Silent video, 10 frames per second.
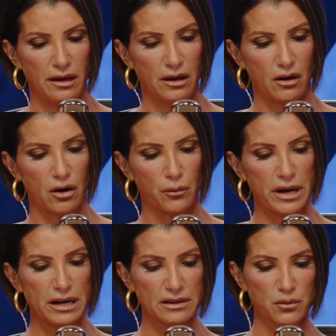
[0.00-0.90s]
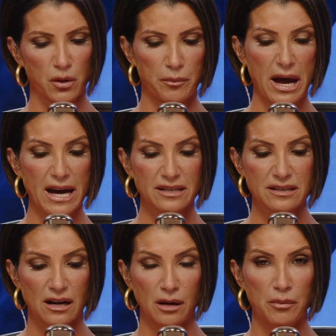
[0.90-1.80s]
Her readings were passed,
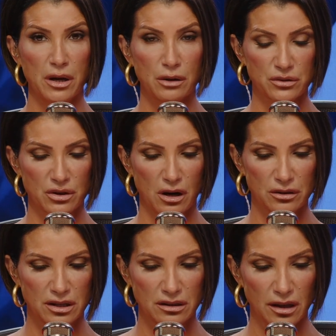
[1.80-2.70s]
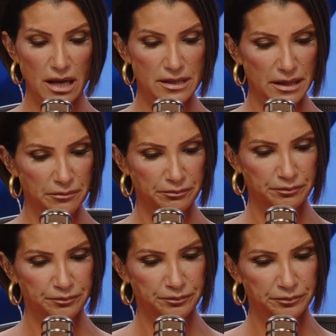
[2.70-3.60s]
unbeknownst to her, to London.
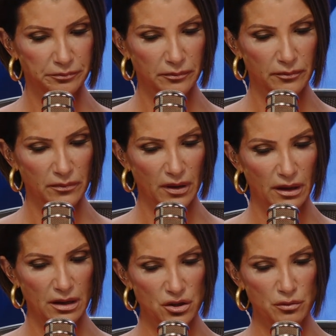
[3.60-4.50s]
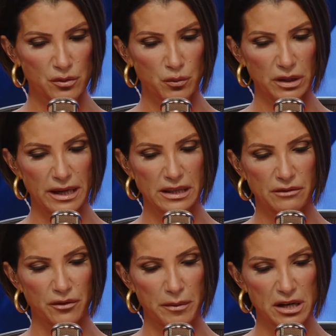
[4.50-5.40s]
She was relaying the
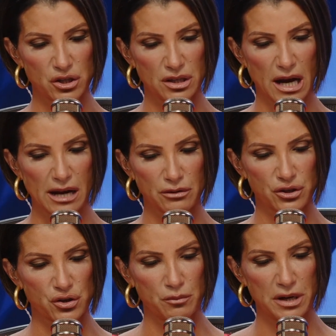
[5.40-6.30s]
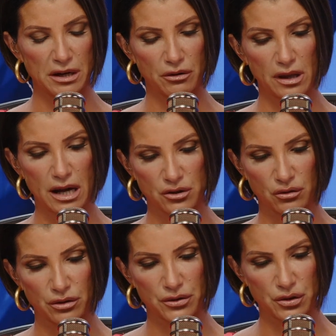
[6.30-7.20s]
information to Irish
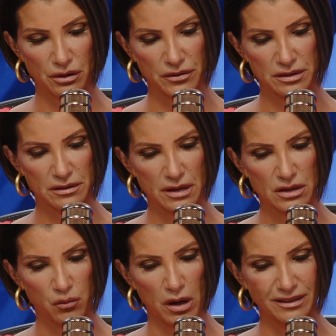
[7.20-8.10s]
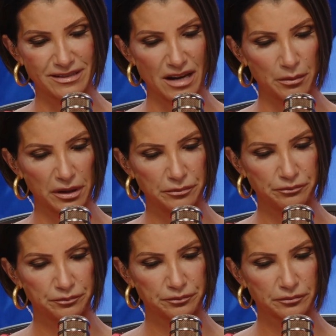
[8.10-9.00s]
Meteorological Services as well in Dublin.
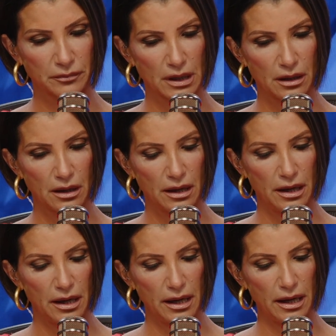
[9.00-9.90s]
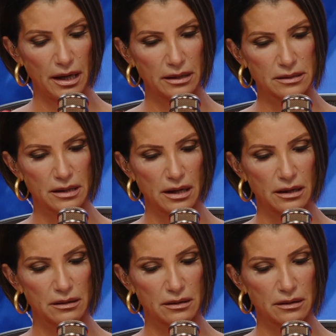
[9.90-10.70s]
And